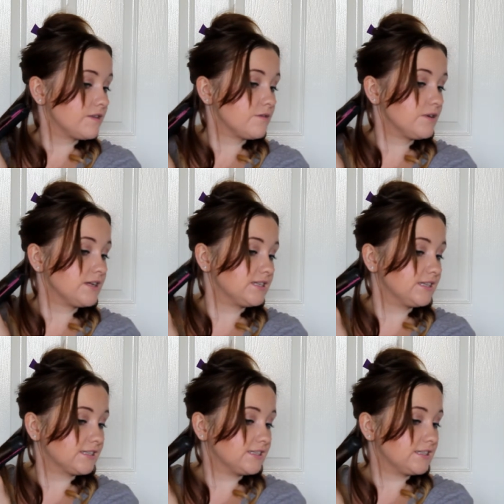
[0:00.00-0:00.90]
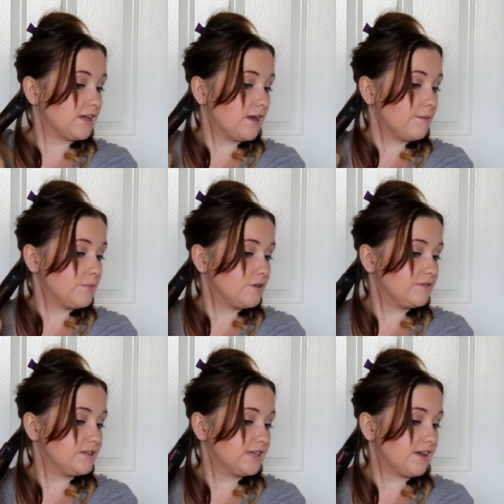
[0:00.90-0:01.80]
360 turn,
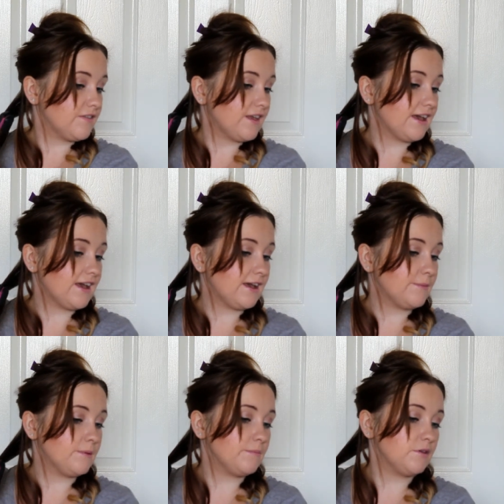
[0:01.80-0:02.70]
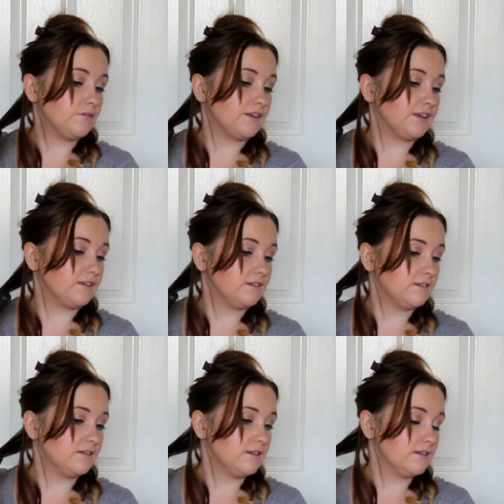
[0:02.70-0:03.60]
moving down the hair but moving
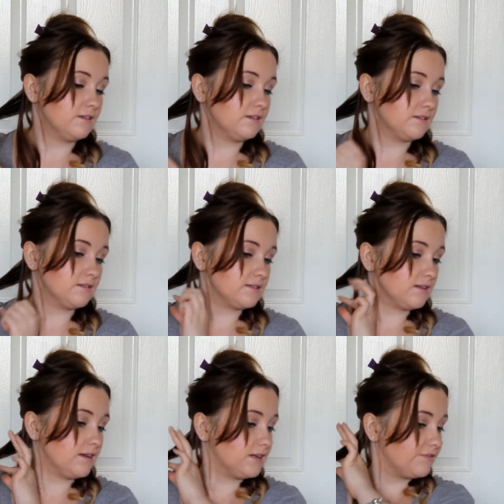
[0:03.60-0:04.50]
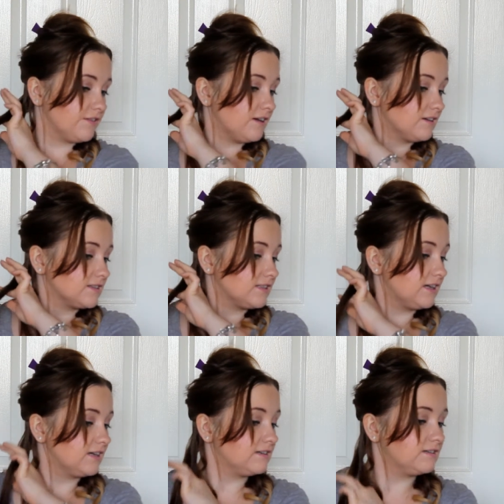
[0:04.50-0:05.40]
slightly
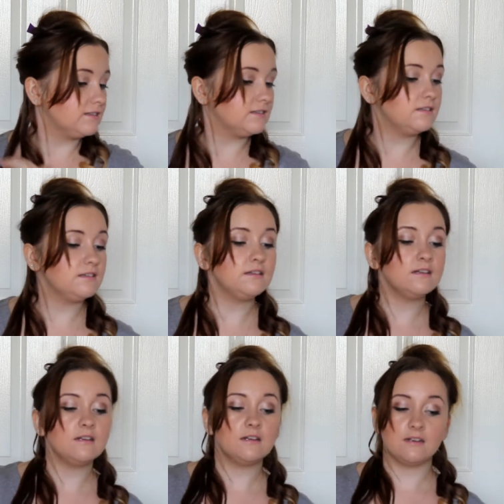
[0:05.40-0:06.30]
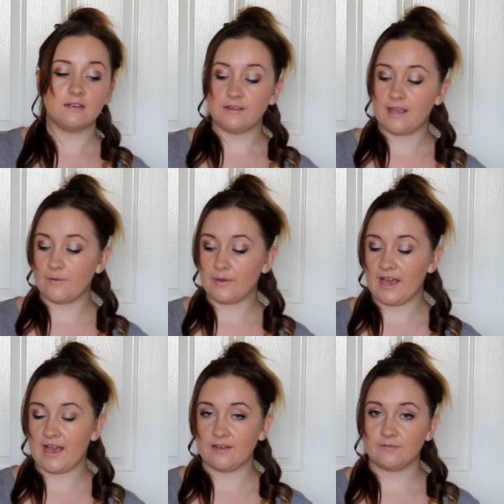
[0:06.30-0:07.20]
faster, and there we
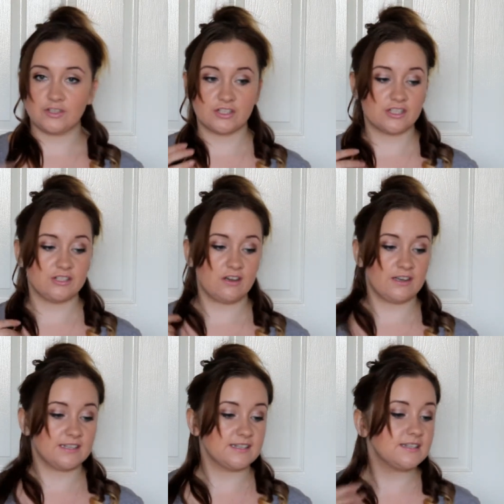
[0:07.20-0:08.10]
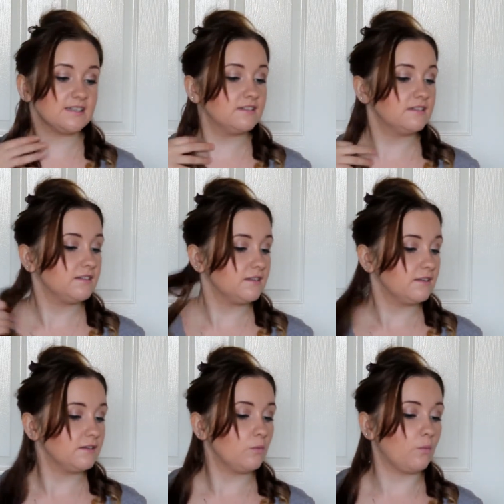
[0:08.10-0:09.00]
have just a nice
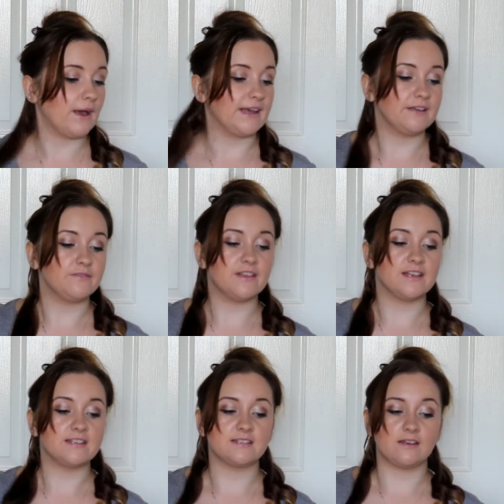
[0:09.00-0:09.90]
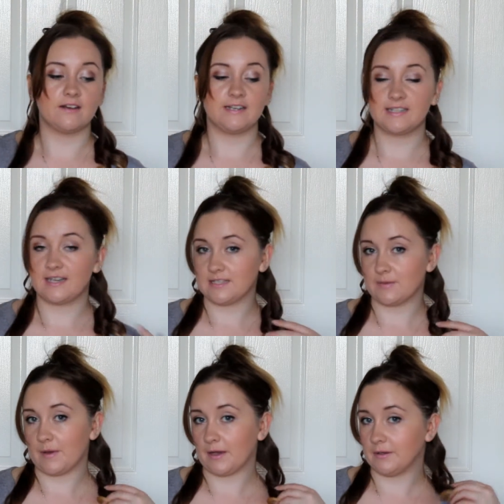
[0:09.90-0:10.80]
wave this side as
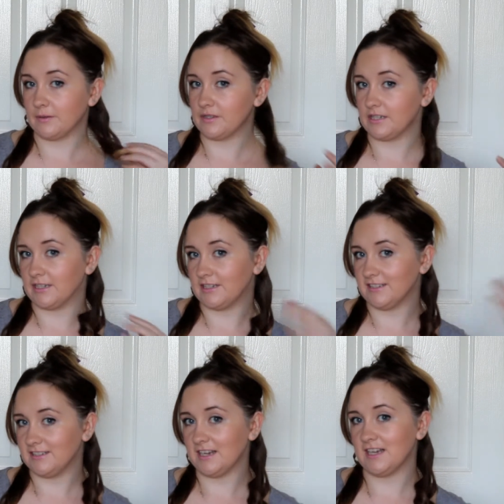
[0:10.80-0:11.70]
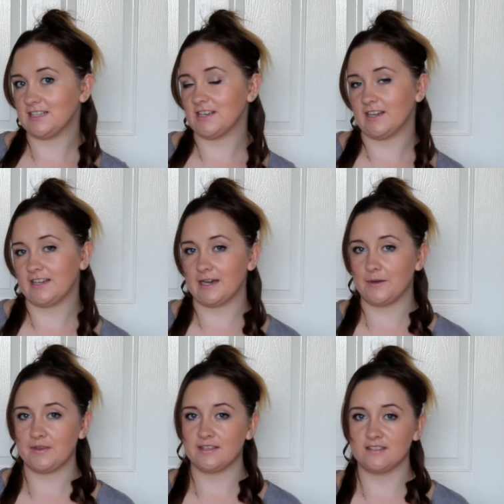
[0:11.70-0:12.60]
opposed to a tight
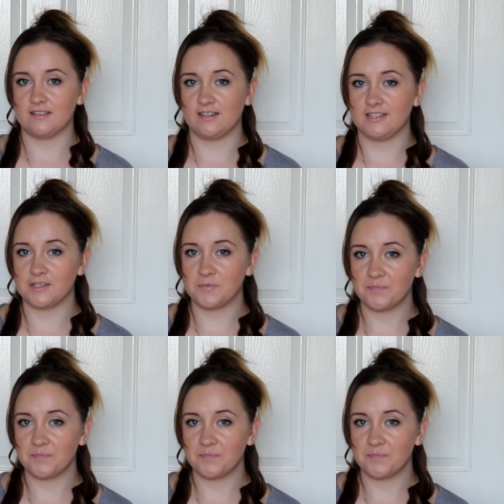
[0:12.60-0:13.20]
curl this side.